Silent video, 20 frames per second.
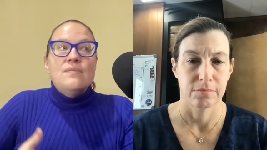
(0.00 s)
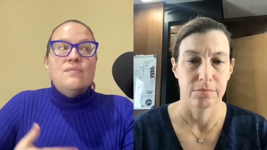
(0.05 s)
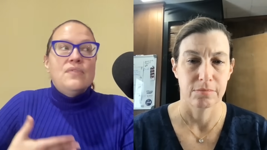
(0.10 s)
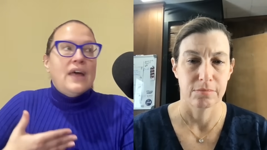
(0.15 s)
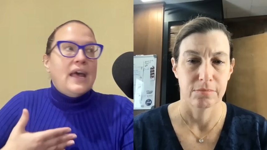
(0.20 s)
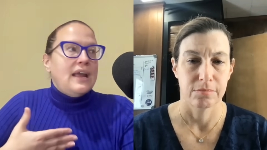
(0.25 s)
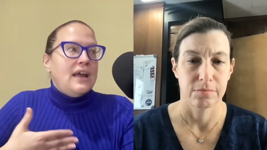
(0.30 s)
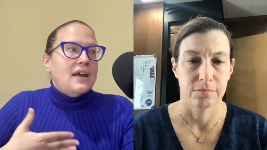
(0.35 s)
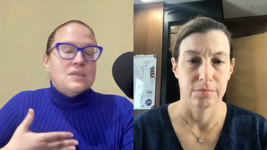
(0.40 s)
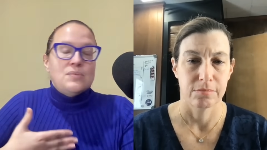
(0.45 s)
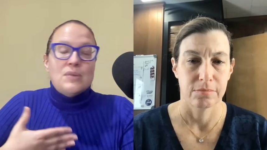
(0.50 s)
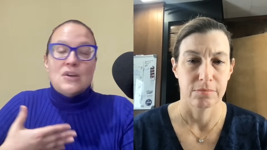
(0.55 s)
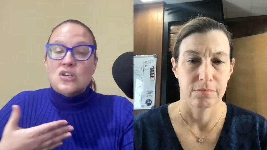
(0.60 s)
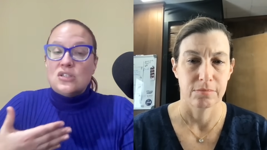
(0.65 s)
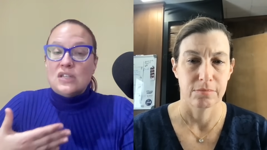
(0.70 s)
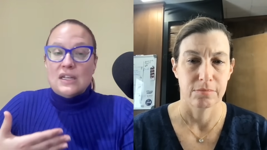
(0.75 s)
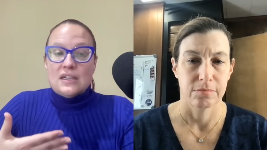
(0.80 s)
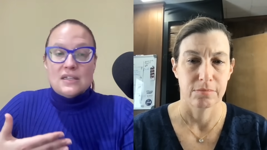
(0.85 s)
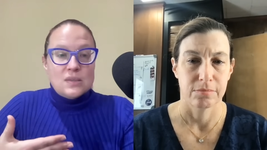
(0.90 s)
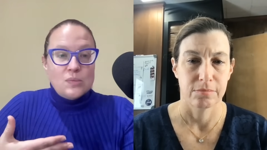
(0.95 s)
Speaker 1: like
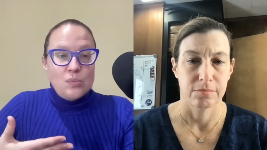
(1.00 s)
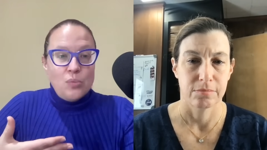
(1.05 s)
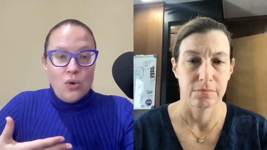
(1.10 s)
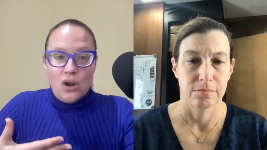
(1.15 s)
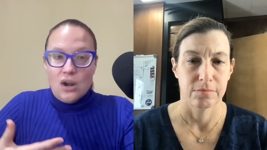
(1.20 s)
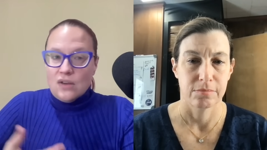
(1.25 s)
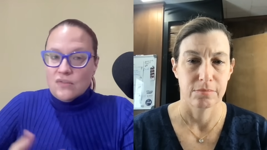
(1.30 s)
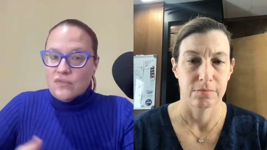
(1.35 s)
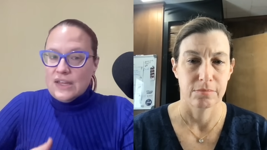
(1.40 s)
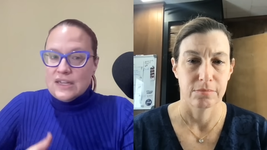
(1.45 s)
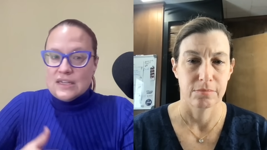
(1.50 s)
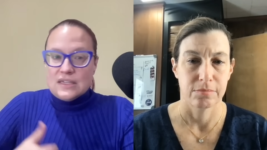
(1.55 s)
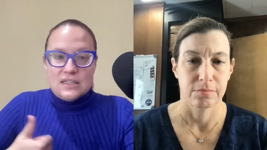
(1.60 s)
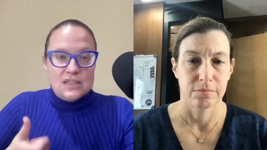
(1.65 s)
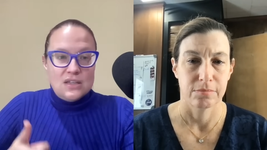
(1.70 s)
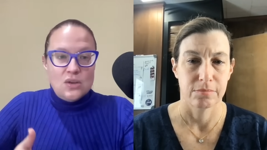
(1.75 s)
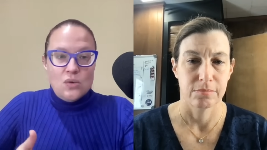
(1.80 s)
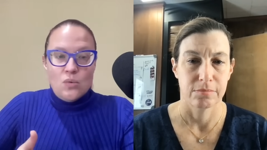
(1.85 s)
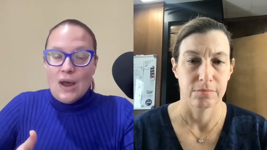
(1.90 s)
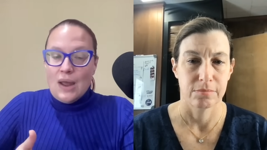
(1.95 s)
especially in support of like
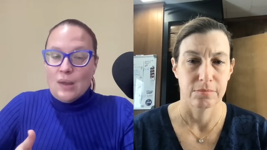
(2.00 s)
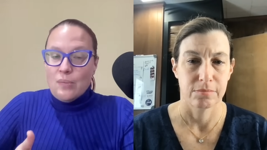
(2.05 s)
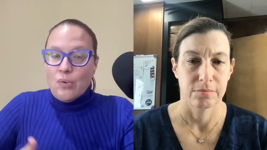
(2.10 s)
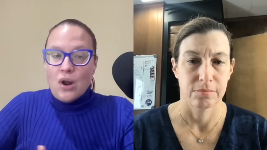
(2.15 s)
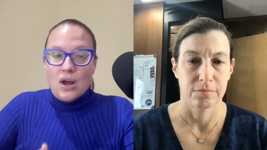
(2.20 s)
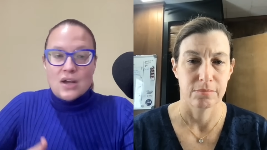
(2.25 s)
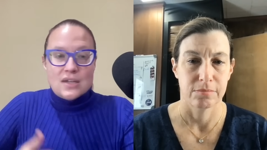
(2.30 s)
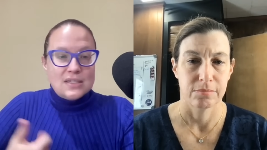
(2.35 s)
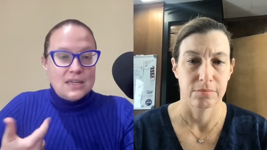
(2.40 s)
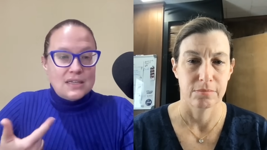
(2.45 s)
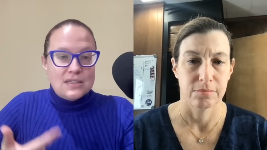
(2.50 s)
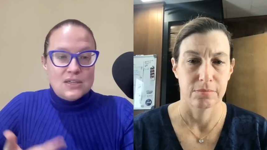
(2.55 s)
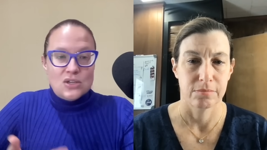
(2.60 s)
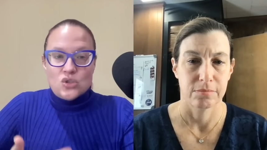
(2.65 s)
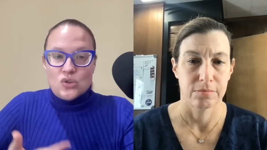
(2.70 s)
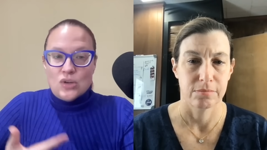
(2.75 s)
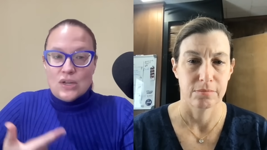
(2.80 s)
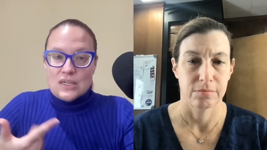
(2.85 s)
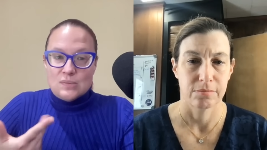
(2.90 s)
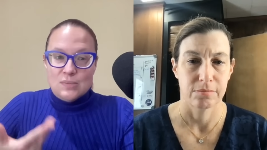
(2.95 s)
CUI processing,
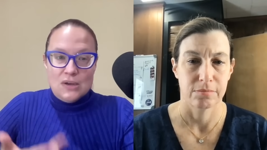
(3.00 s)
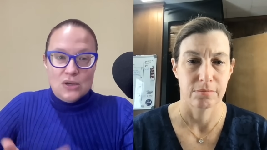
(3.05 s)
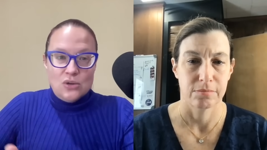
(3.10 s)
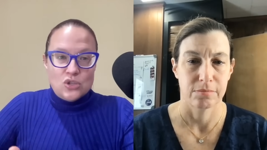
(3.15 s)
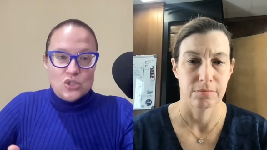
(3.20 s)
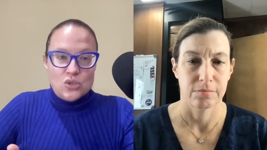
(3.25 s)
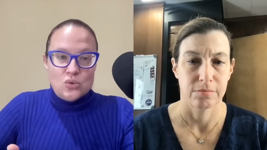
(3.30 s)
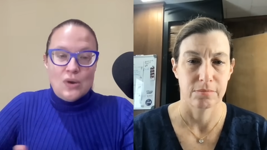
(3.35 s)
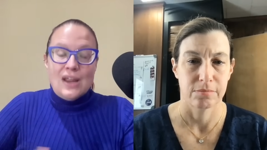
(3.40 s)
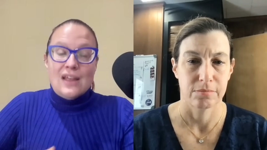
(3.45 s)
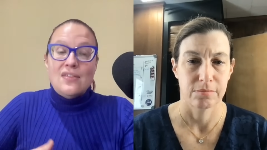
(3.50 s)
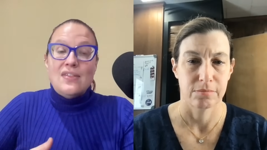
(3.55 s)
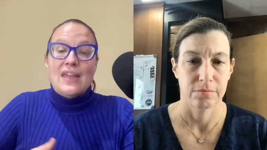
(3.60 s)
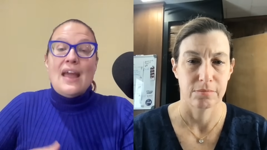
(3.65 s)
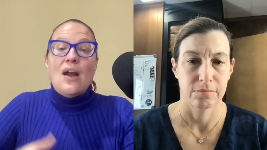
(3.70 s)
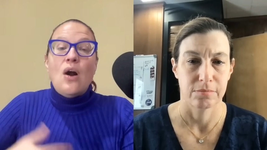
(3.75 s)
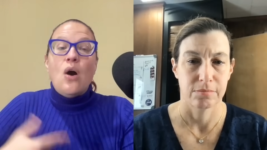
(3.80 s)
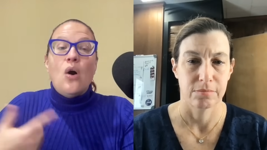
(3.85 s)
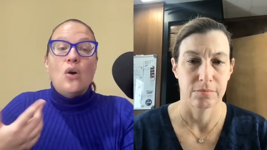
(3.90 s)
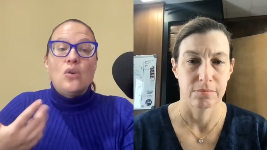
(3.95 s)
transmitting, or storing,
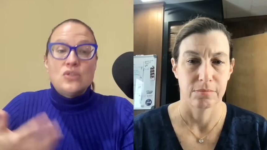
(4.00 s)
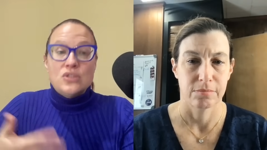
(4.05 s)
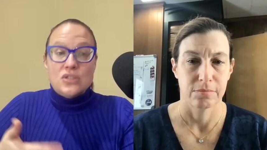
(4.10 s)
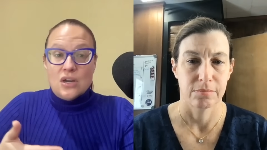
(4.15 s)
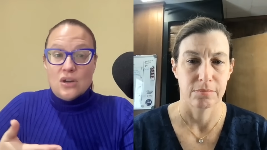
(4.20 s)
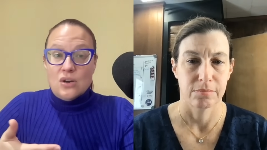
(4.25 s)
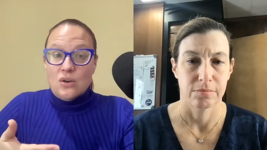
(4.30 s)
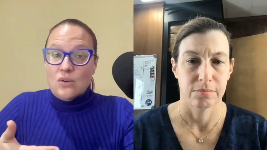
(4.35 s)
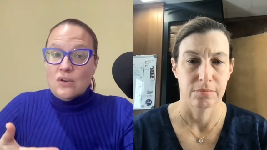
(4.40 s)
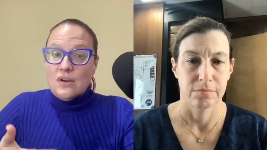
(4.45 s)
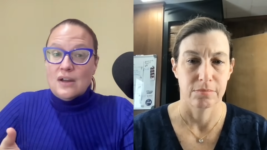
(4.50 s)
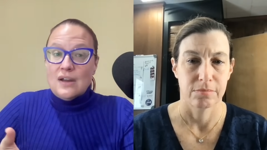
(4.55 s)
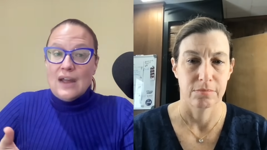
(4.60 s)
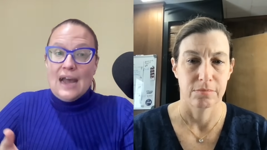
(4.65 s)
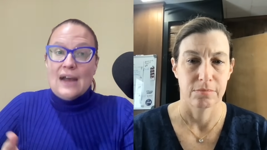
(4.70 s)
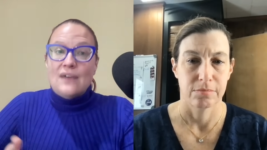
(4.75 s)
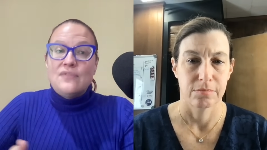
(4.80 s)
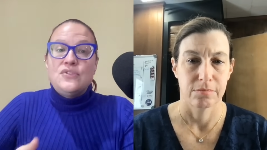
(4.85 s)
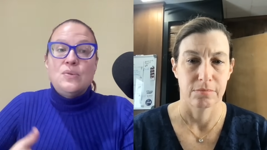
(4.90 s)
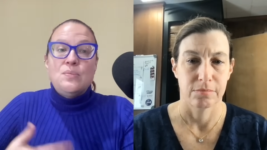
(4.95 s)
they also
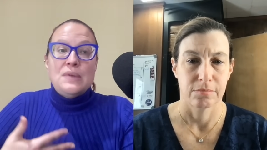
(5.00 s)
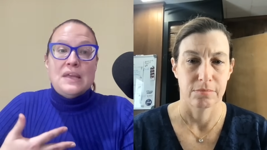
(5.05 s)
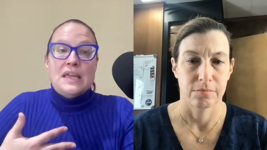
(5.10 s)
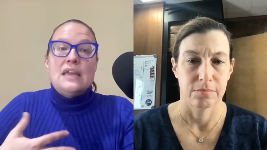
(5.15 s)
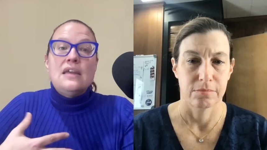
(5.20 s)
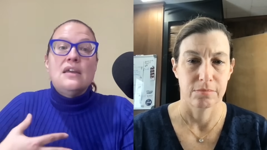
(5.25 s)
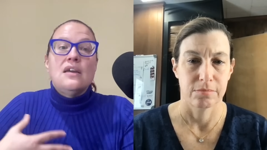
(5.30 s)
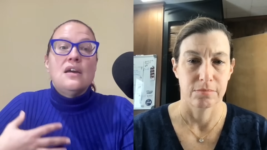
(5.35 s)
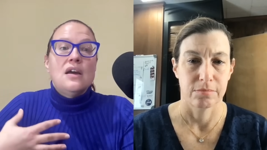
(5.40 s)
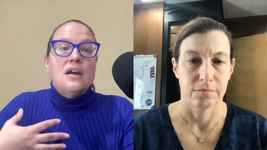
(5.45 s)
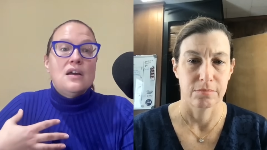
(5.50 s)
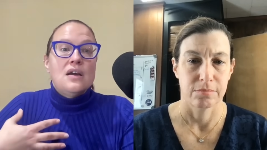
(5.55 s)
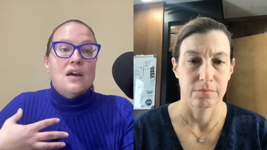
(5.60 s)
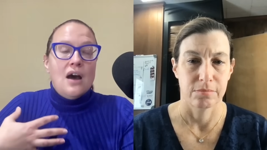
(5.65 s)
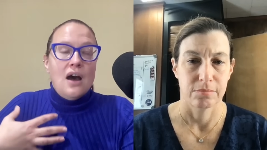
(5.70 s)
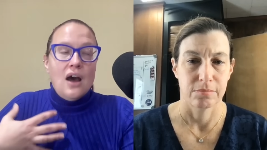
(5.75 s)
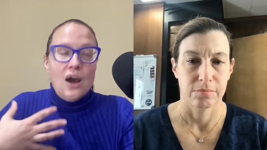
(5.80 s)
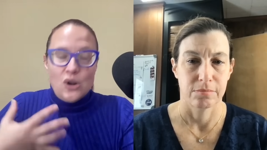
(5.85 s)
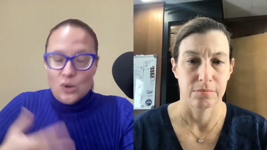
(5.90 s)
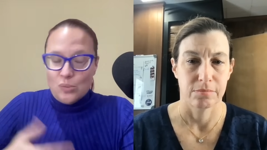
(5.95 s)
have to be
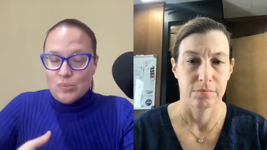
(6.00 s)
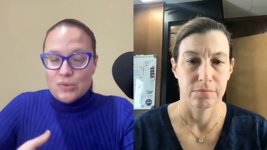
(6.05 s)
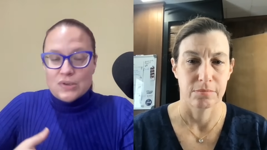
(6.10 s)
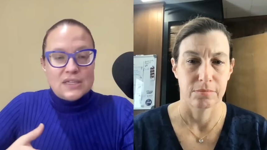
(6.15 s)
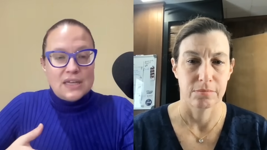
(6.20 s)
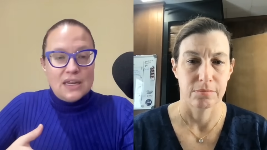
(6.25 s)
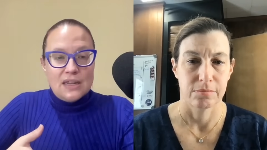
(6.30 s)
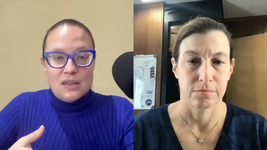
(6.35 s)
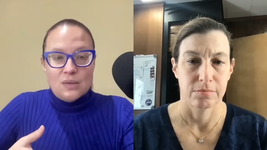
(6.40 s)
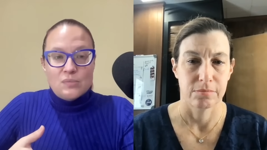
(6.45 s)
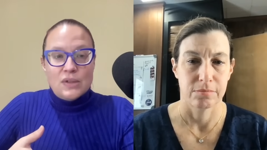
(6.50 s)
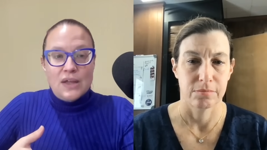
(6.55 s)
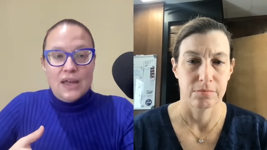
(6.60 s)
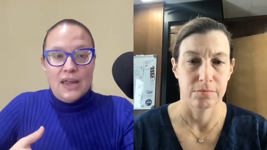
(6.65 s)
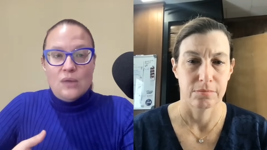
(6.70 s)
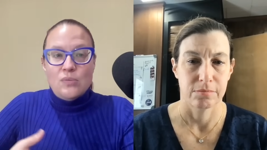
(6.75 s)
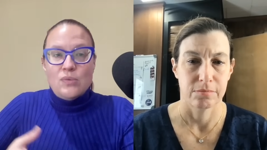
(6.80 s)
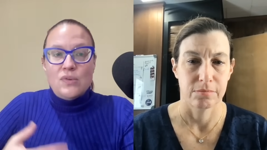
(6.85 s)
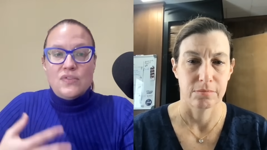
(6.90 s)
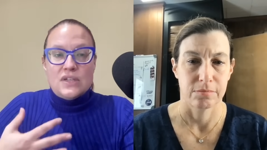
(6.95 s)
100%
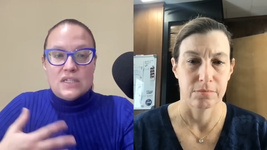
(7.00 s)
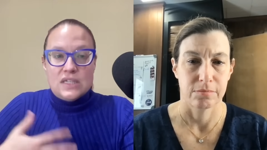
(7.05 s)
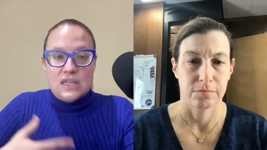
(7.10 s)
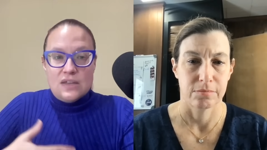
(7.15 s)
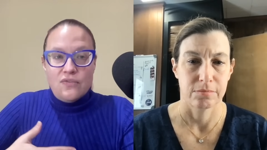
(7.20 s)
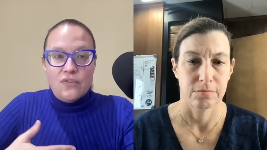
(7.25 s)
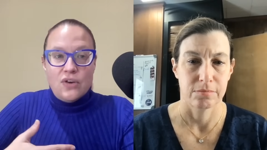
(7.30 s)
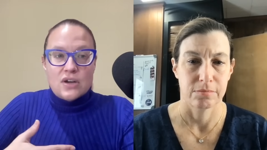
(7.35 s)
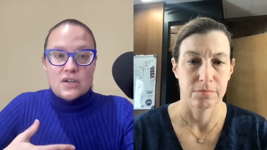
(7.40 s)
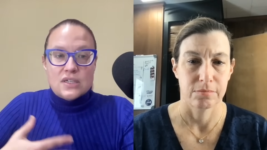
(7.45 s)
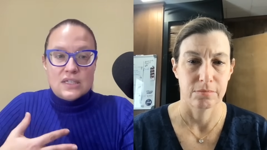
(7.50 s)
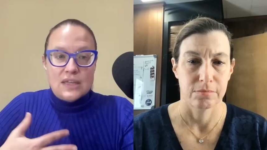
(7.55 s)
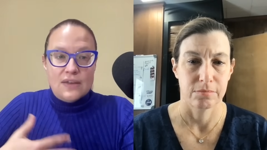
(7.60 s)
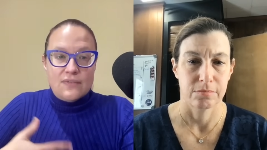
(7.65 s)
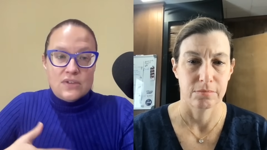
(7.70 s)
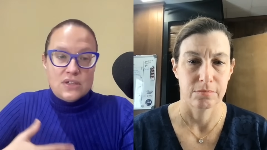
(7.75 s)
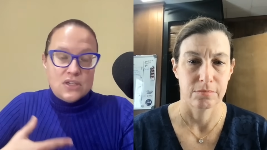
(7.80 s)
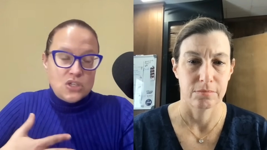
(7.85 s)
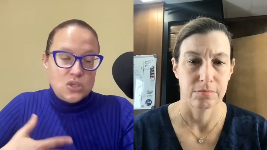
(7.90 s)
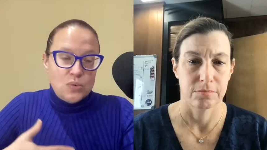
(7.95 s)
compliant with the DFAR
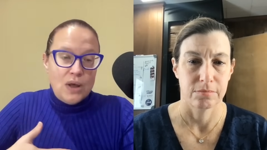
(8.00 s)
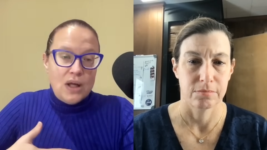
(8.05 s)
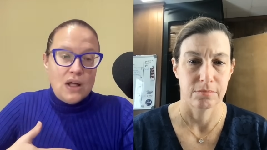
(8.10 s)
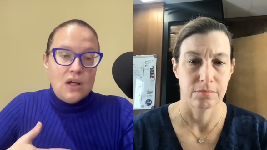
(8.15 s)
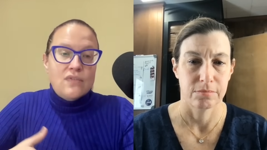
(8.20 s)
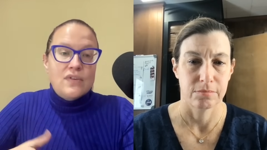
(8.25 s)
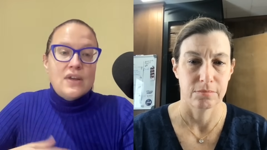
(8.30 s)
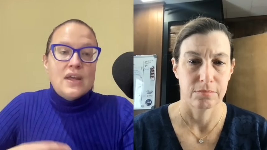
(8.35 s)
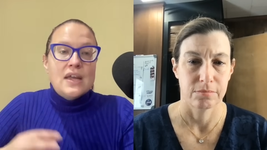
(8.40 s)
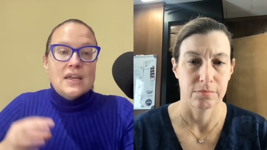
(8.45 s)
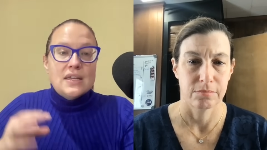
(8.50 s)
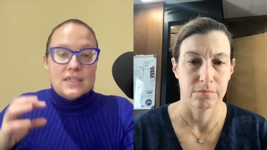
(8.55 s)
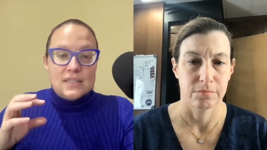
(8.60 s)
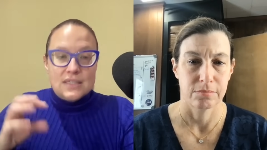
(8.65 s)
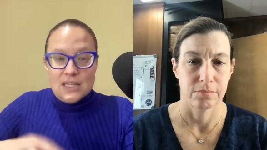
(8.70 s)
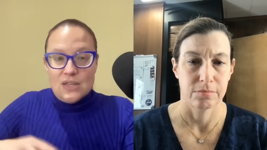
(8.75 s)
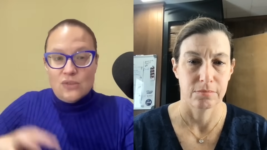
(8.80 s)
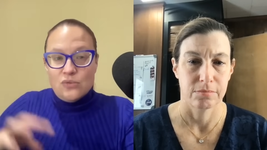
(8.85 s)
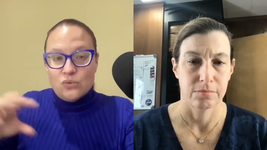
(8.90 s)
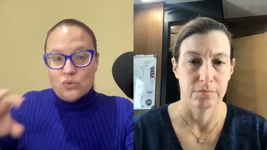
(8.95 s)
7012
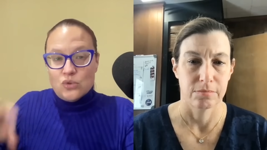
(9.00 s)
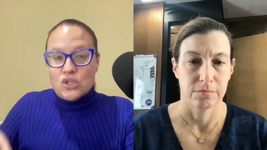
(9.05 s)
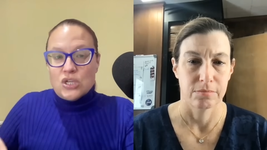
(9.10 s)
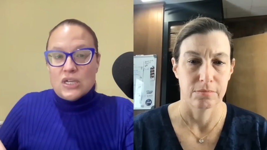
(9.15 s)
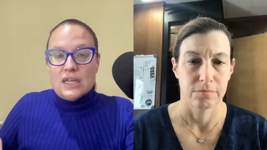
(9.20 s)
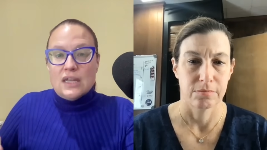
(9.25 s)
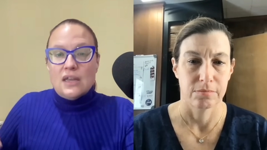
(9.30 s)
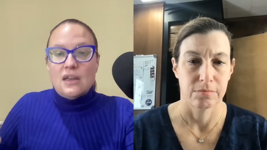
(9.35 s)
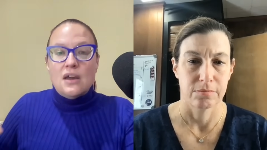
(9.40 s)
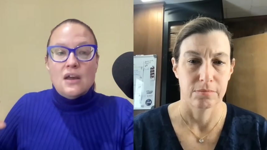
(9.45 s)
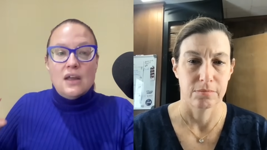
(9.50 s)
C through G